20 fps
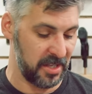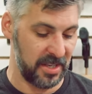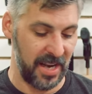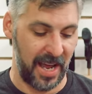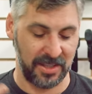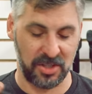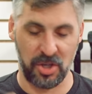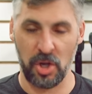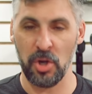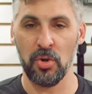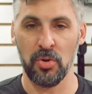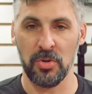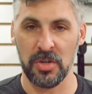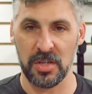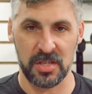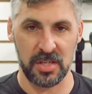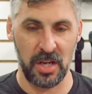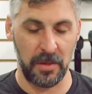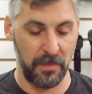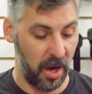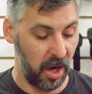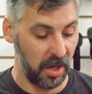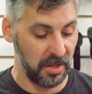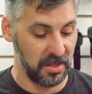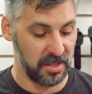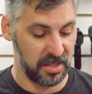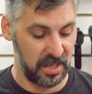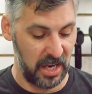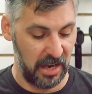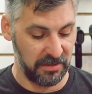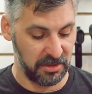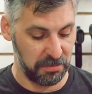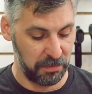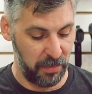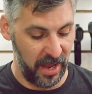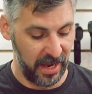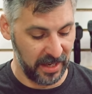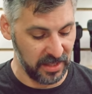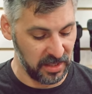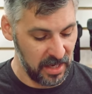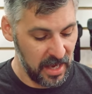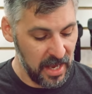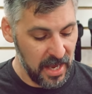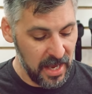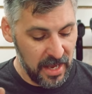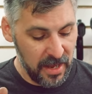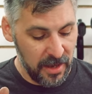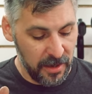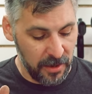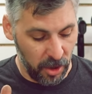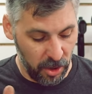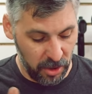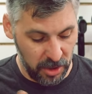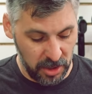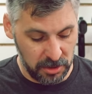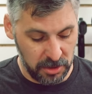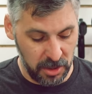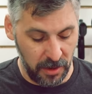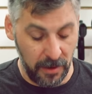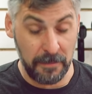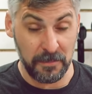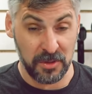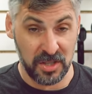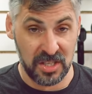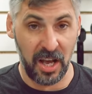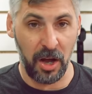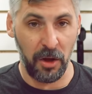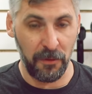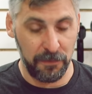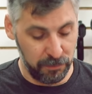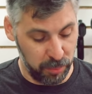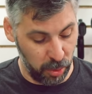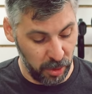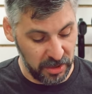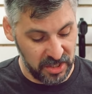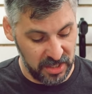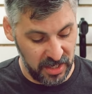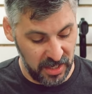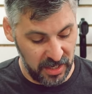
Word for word: It's not tuned to some unsafe specs. Ernest himself puts